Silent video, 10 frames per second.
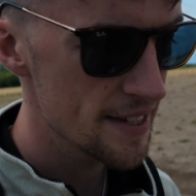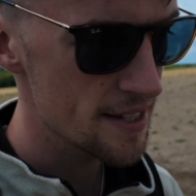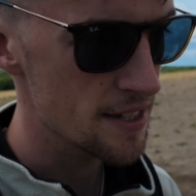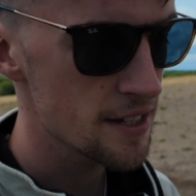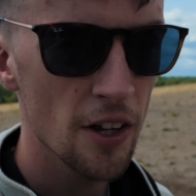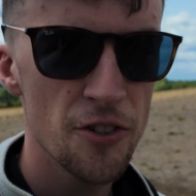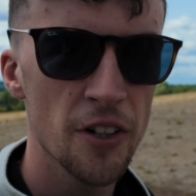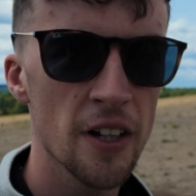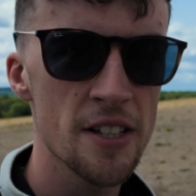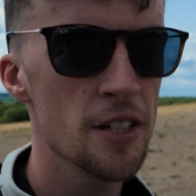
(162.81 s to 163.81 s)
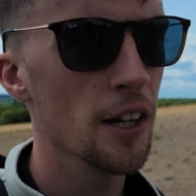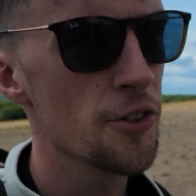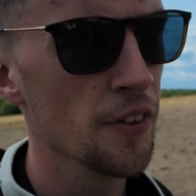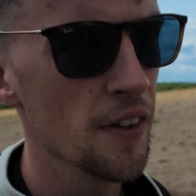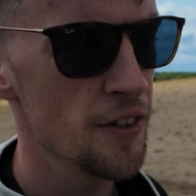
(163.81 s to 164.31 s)
This is such a nice
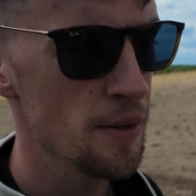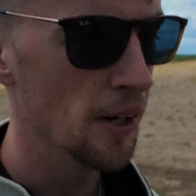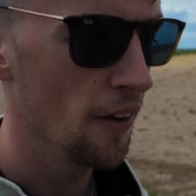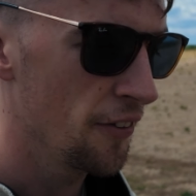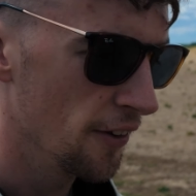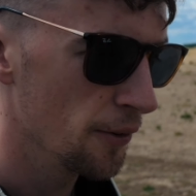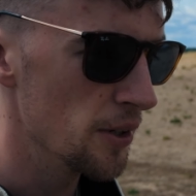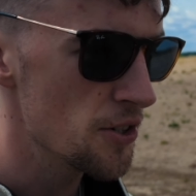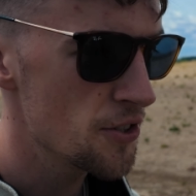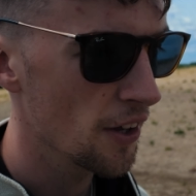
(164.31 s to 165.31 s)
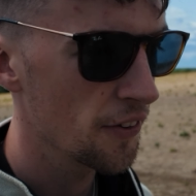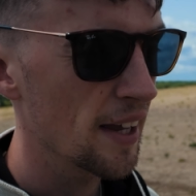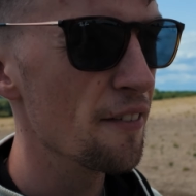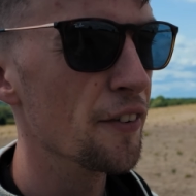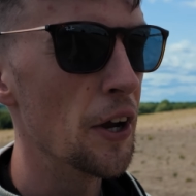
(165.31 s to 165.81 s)
touch on the G Masters, which just
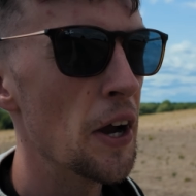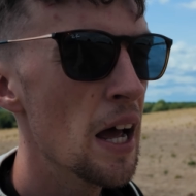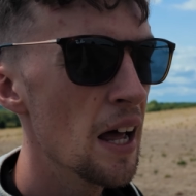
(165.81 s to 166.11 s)
give you